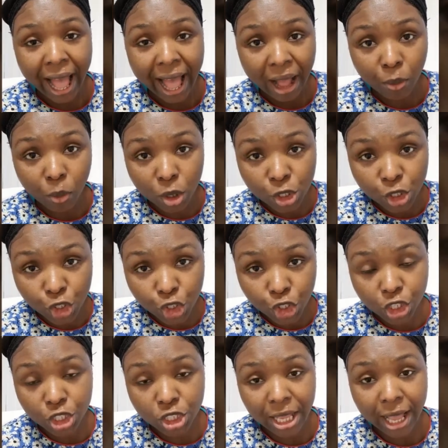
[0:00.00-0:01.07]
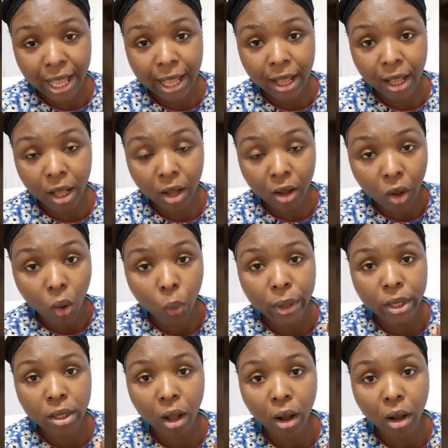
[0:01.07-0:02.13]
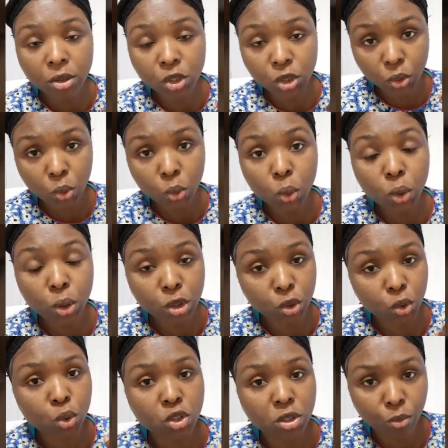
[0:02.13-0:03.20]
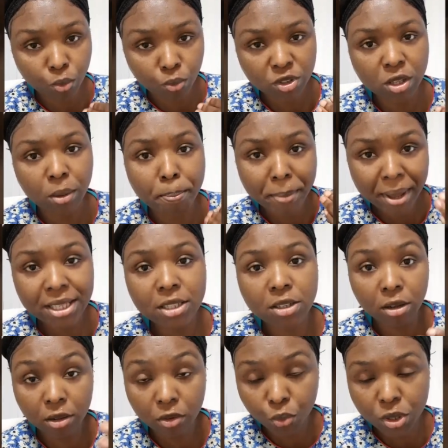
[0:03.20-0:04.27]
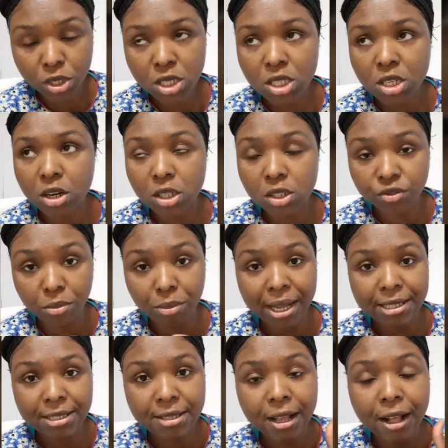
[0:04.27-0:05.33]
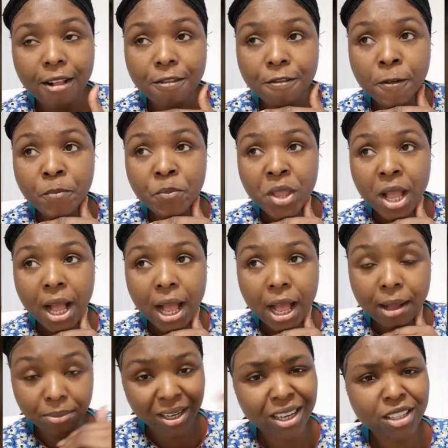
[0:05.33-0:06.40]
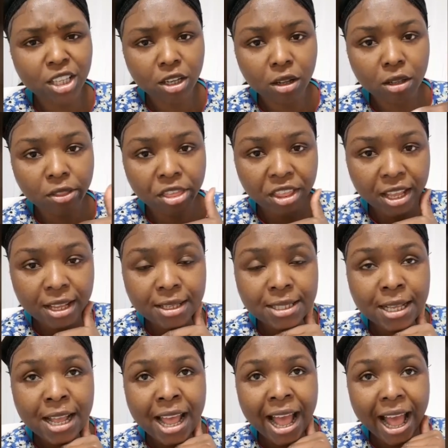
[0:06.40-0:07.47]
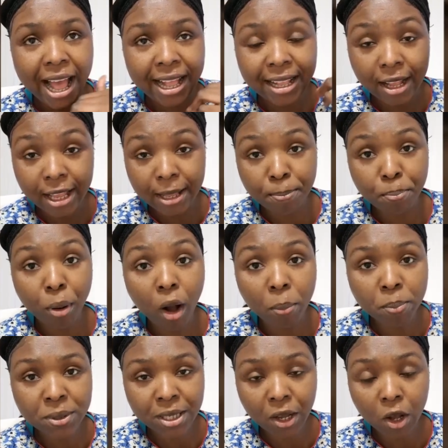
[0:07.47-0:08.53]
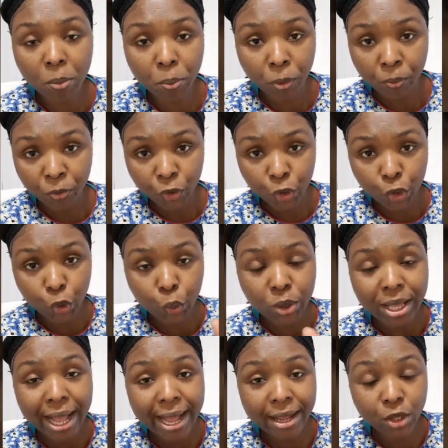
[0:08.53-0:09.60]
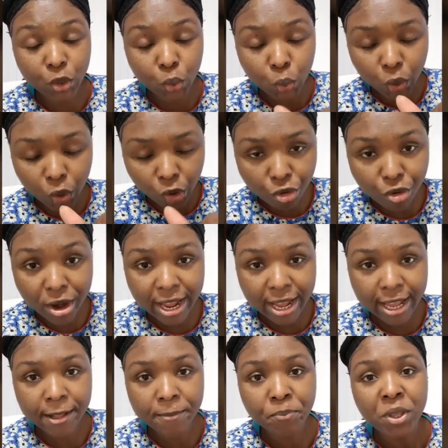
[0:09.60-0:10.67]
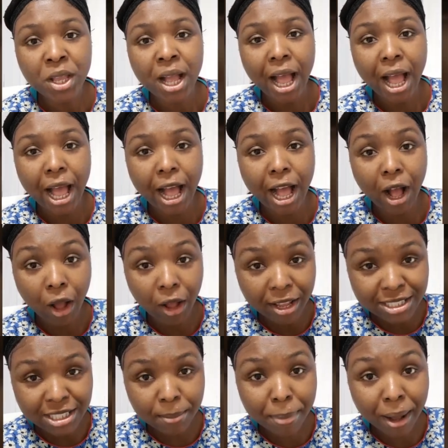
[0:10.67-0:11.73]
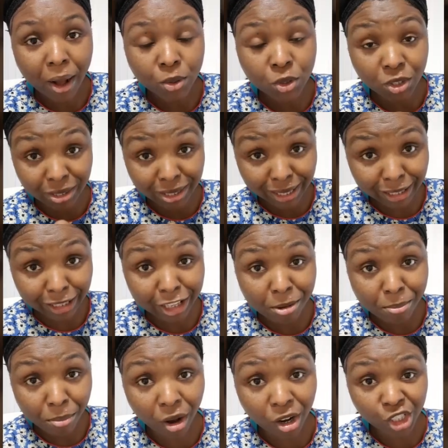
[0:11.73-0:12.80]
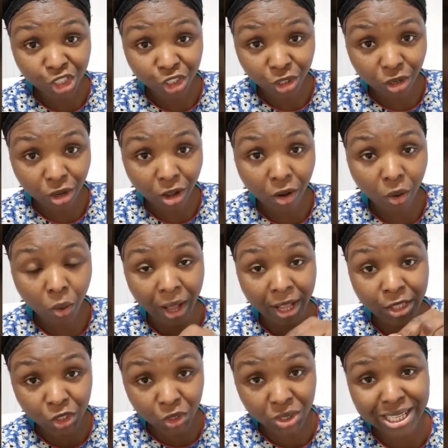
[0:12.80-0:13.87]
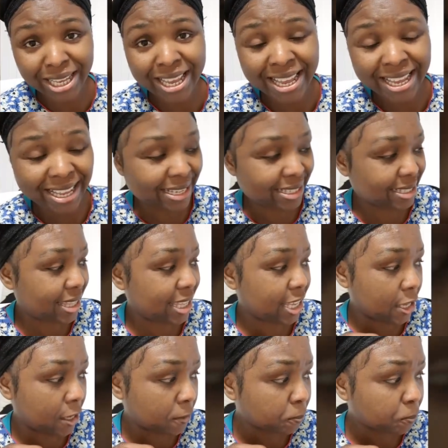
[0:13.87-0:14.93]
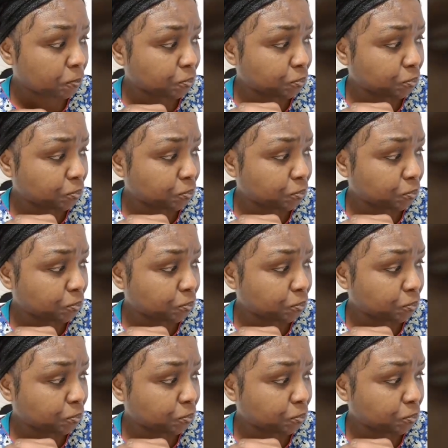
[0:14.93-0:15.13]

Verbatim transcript: I was just uh, going on to Google to do some, some medical research for myself, um, clinical things, and it popped up Ukraine uh, is about to declare martial law, and today is the